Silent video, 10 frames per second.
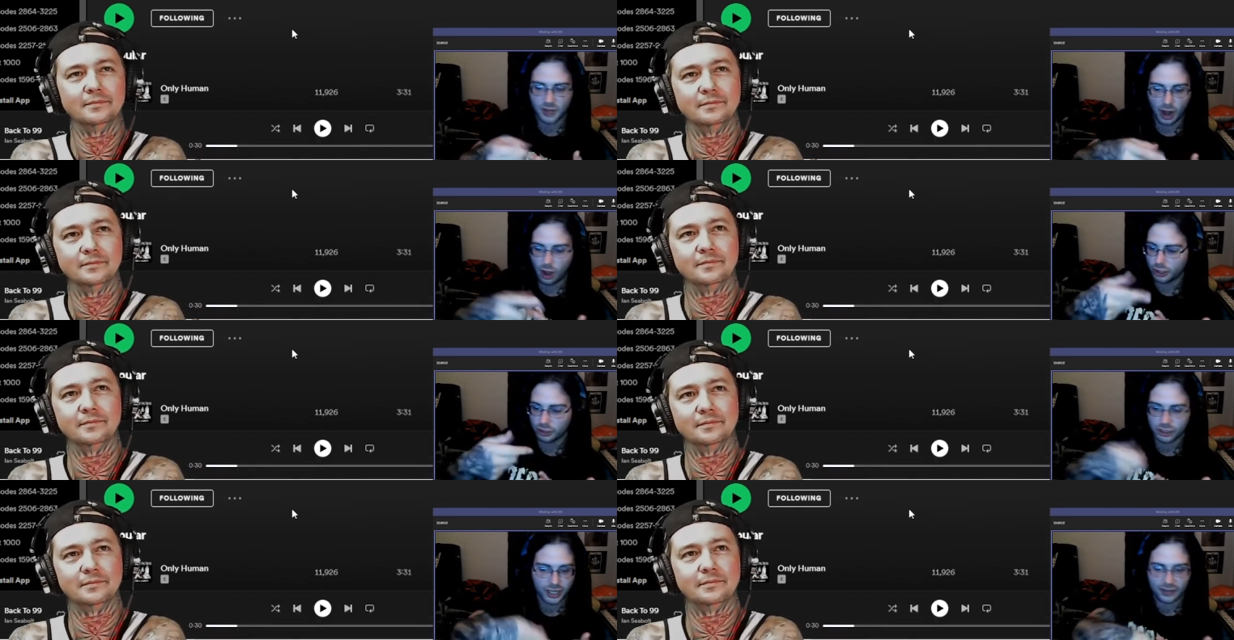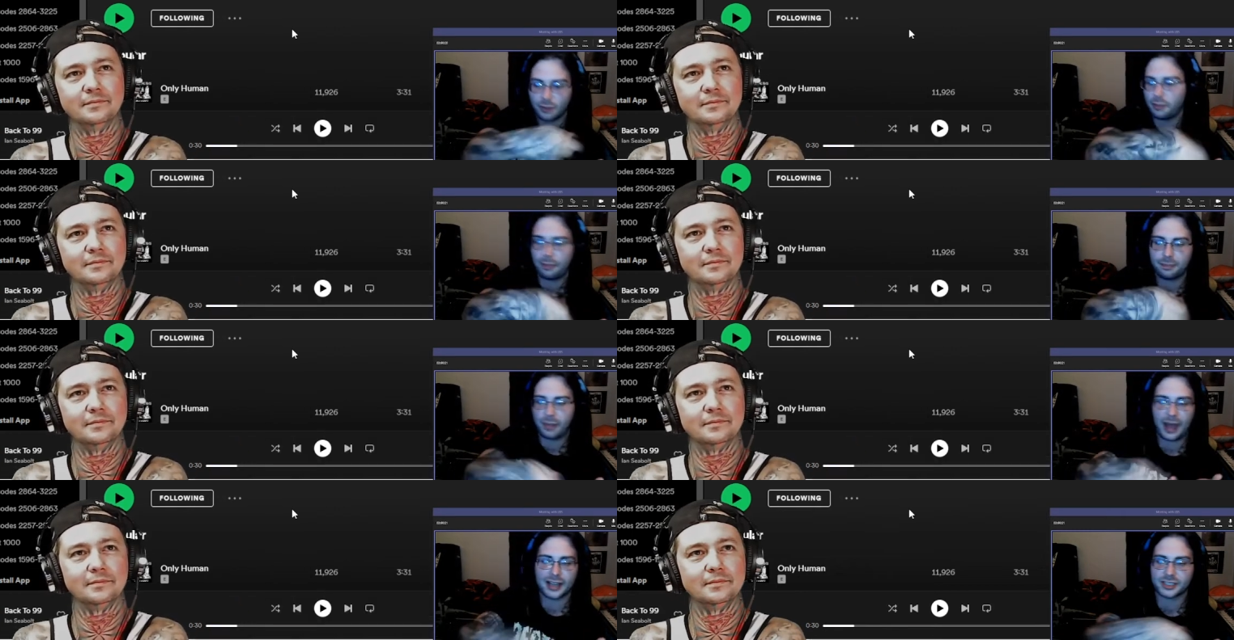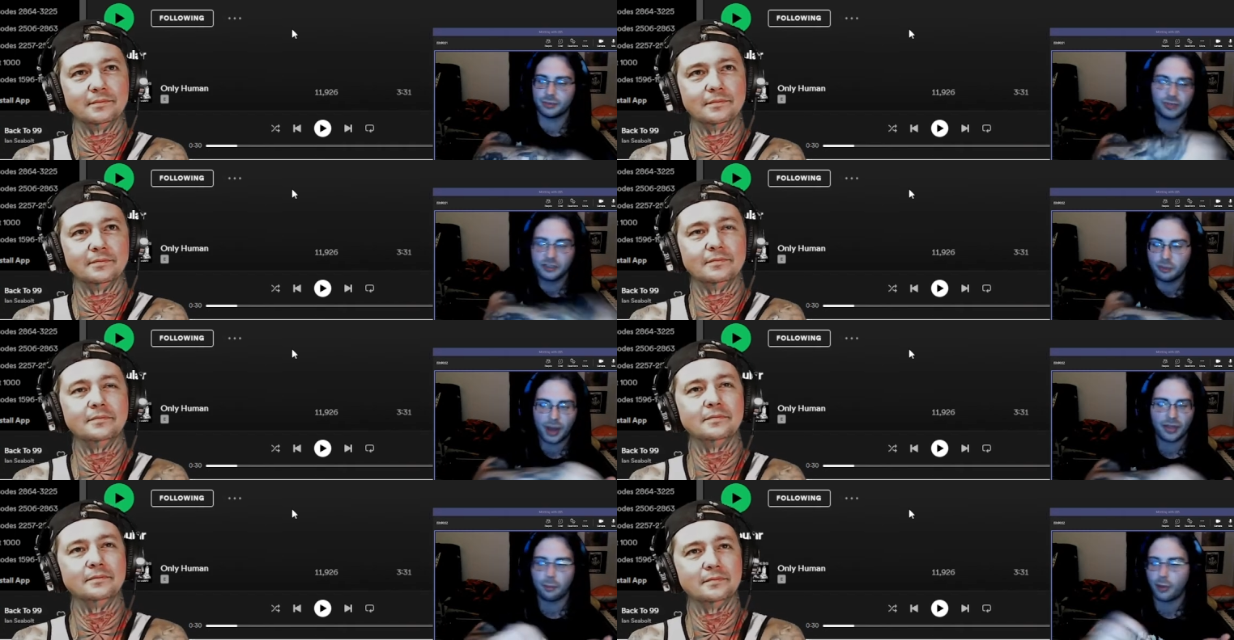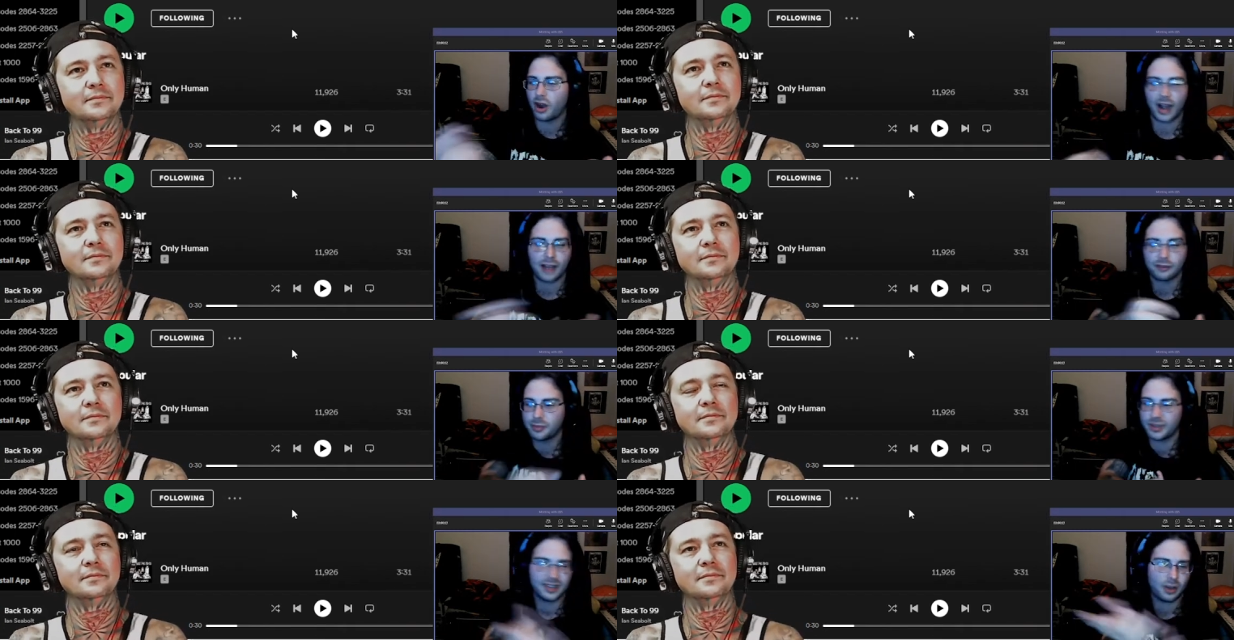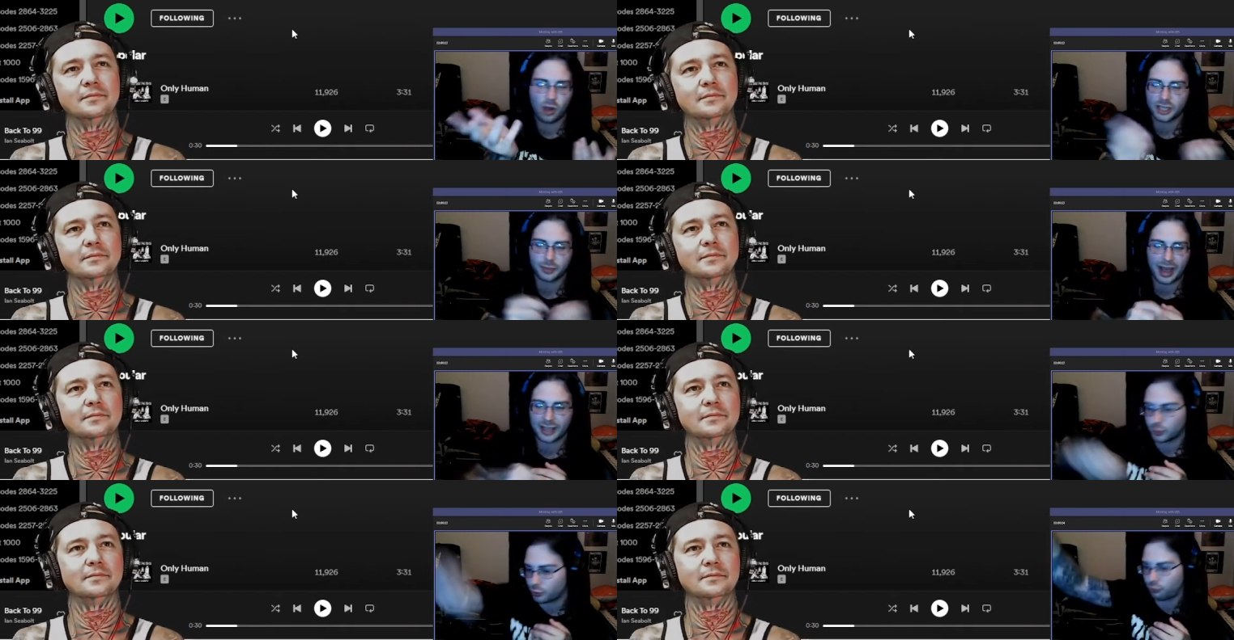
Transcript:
Speaker 1: Get all your shit on there. Pass them, leave them on the bar. Everybody that walks past you,